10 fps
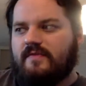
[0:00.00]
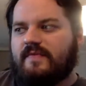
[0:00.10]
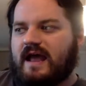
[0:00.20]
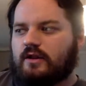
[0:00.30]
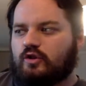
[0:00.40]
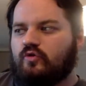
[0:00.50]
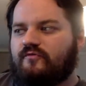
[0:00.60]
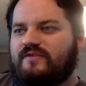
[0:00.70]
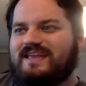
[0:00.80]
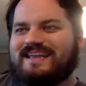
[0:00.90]
that
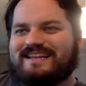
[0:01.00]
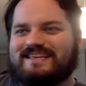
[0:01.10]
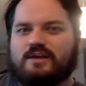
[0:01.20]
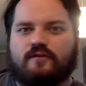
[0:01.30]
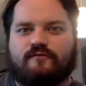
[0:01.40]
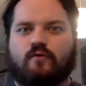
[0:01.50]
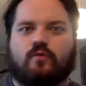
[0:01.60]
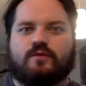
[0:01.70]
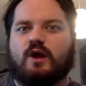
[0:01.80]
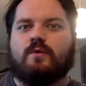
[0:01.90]
Luffy in Gear 4
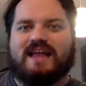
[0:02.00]
Ryo